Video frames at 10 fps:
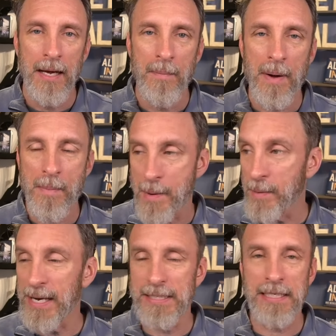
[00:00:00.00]
My, I
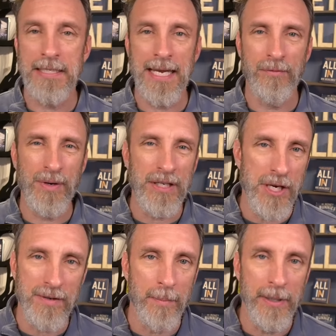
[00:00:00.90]
remember my assistant saying, if we
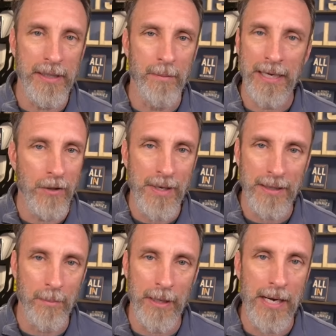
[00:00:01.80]
achieve 10 million, Mike, you get
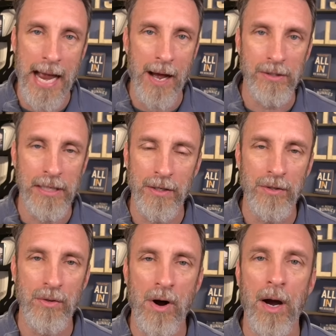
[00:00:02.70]
the bigger house and the new
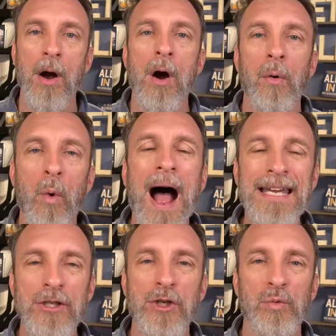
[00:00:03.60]
car. Why
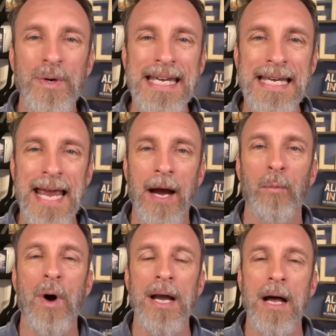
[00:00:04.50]
should we care?
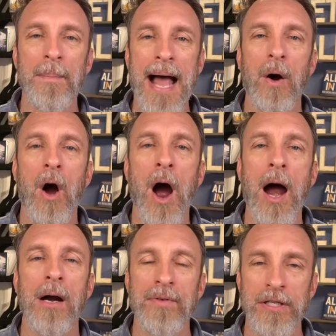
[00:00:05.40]
What about
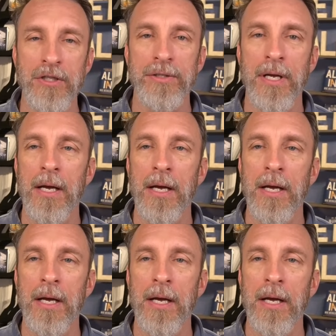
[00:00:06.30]
our visions?